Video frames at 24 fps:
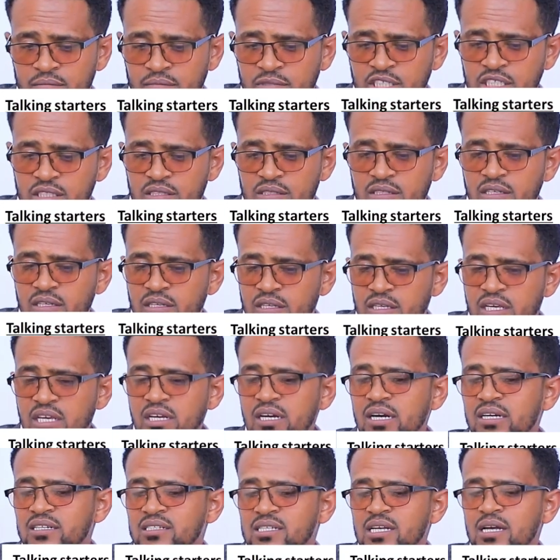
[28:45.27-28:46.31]
Just
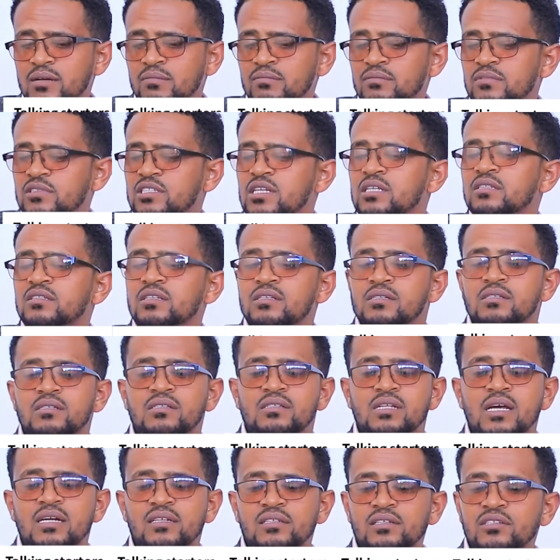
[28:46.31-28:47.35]
here are some sentence
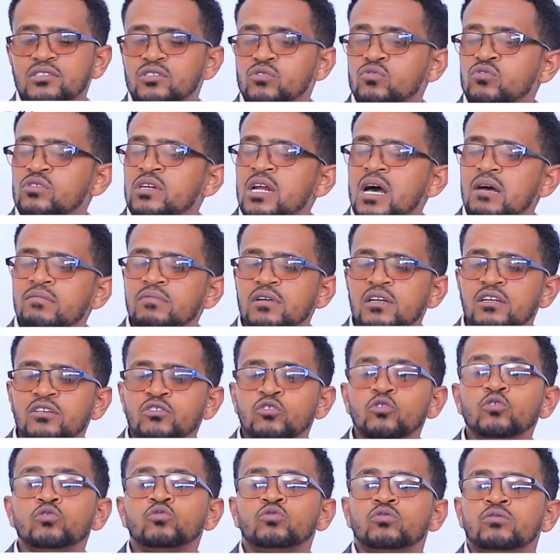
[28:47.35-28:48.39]
starters to enable
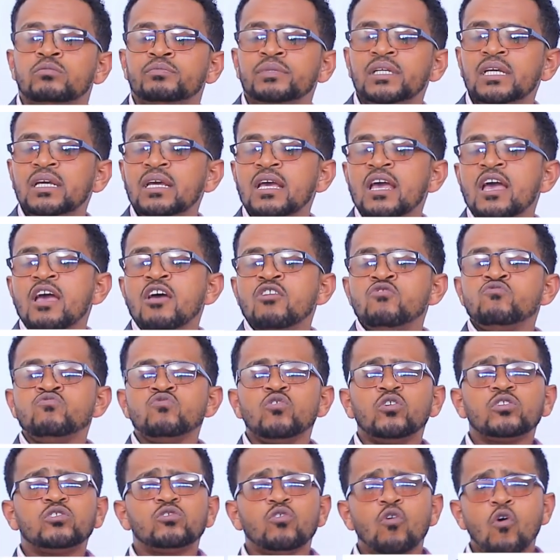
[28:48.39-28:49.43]
you to be
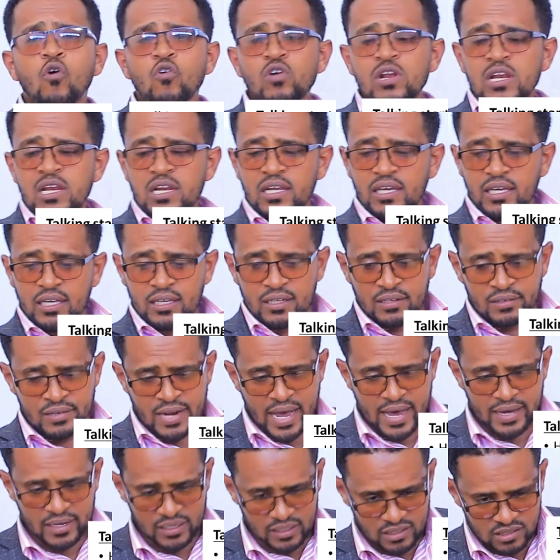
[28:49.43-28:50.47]
not only
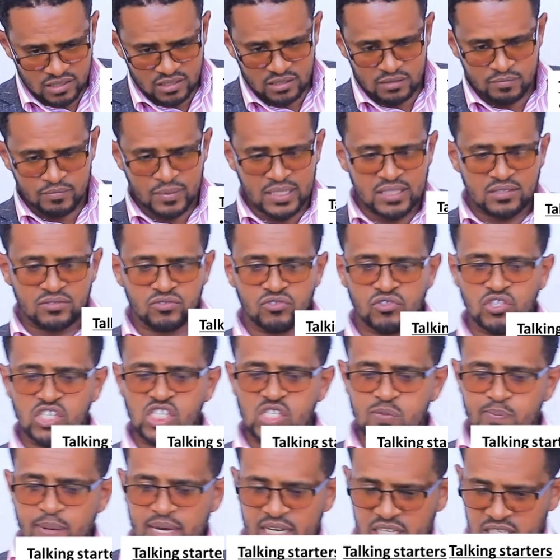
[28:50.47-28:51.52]
direct but
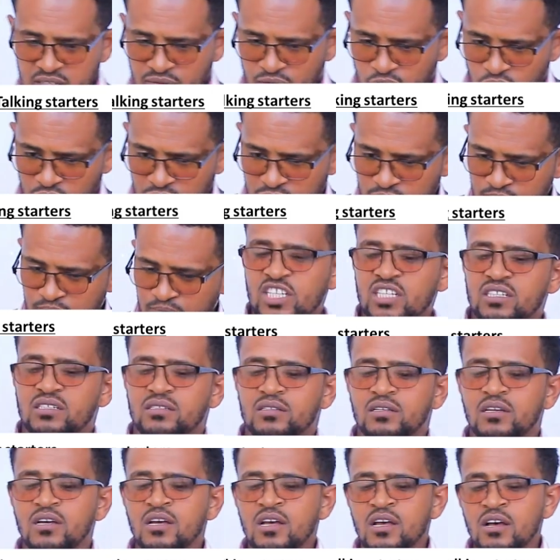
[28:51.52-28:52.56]
respectful.
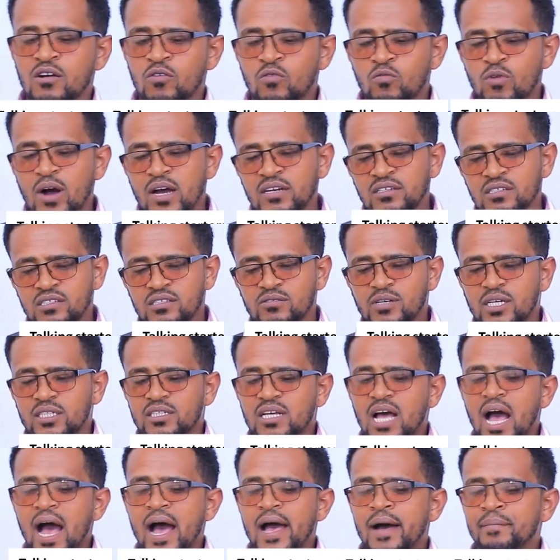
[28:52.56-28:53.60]
Just one is
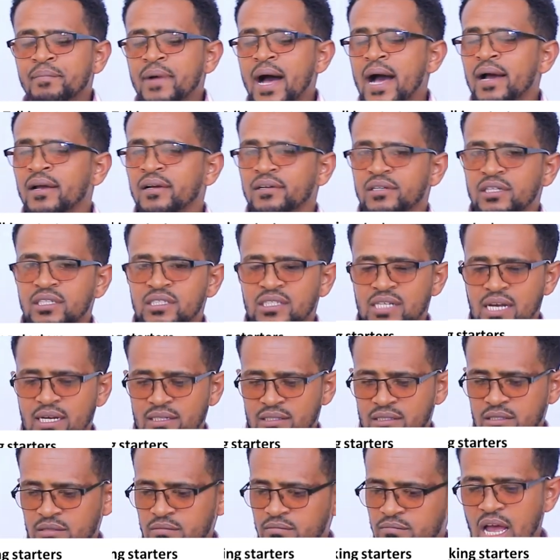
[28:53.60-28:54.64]
what? I am angry
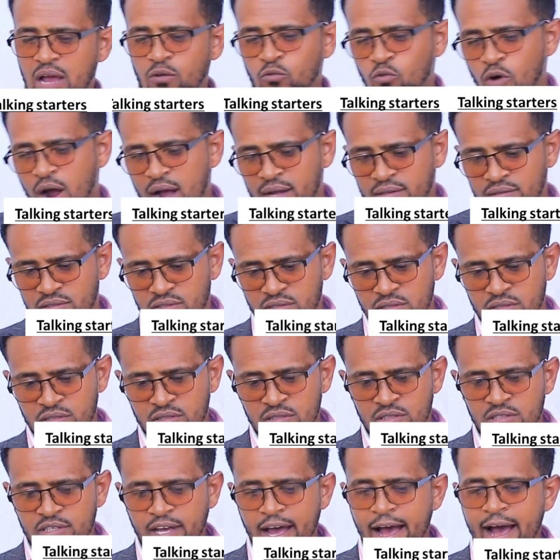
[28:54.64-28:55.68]
that, I want,
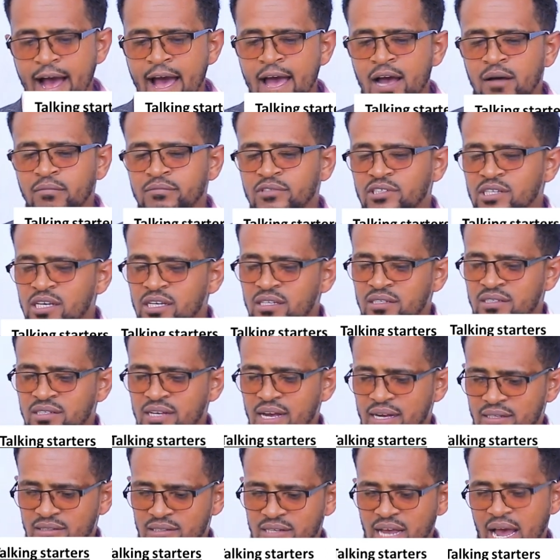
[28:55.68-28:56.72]
I am sad
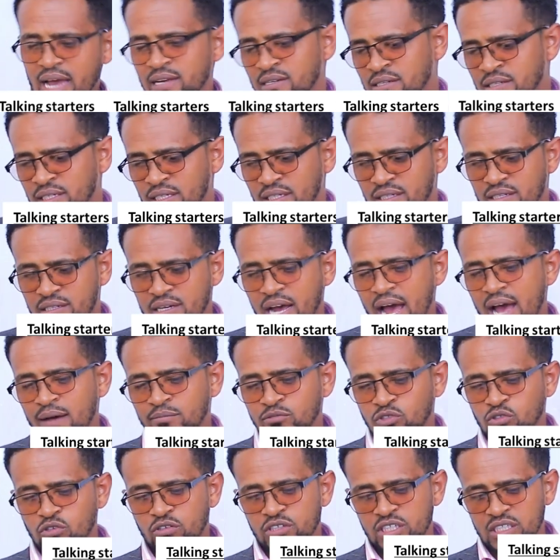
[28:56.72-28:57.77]
that, I need, I
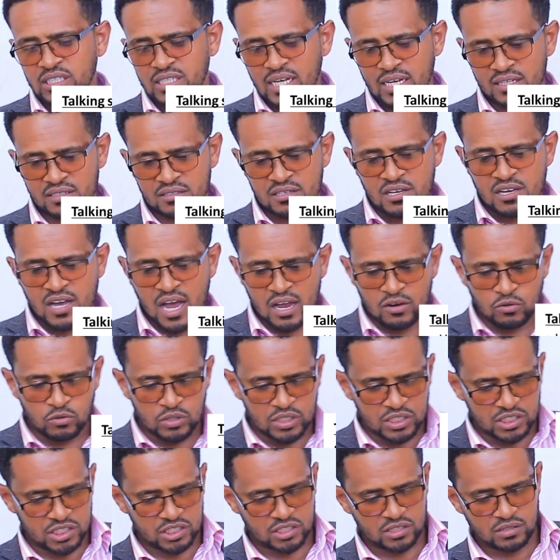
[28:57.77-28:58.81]
am sorry that, I
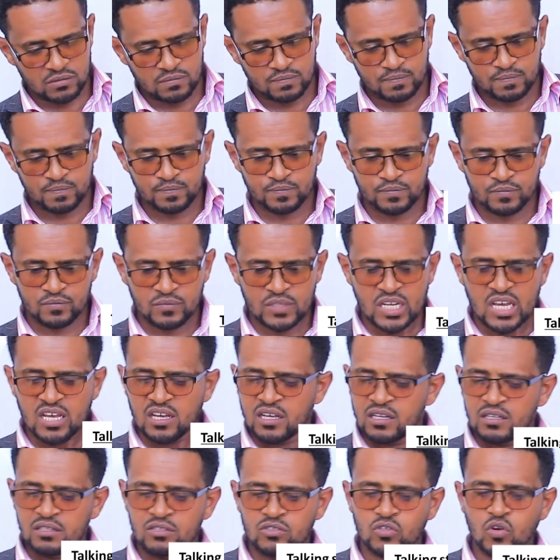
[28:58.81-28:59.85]
wish.
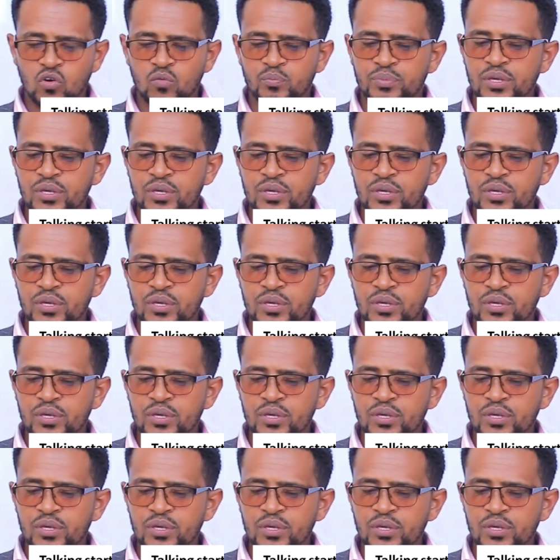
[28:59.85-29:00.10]
So